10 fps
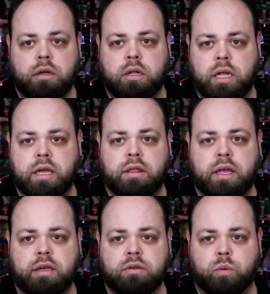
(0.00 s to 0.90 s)
clicking
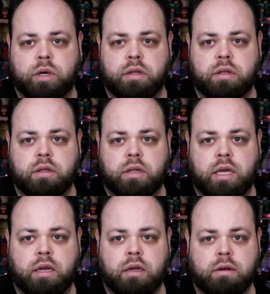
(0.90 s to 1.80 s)
things with
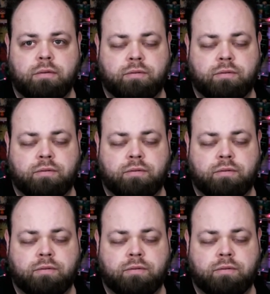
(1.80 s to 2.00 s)
the